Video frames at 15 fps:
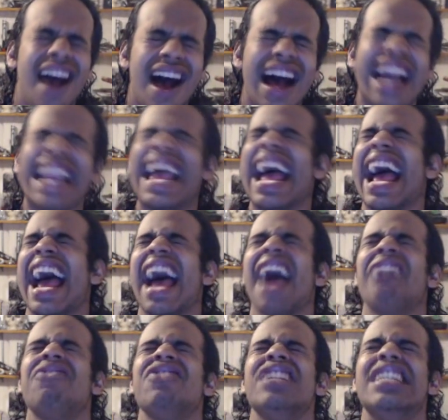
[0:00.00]

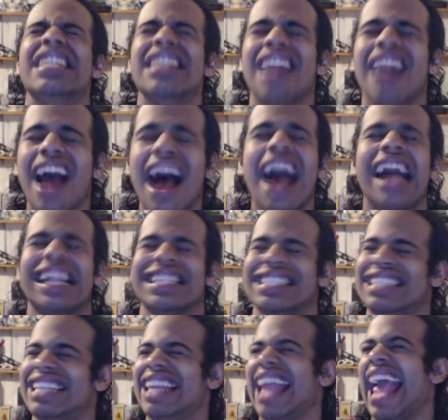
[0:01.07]

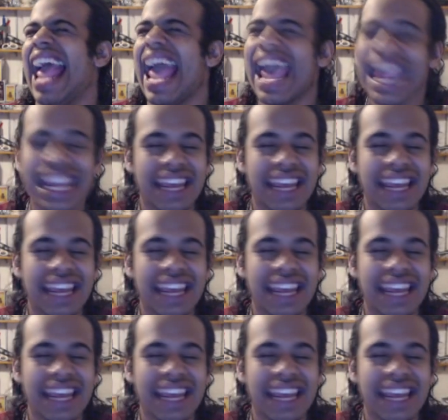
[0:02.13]
not seen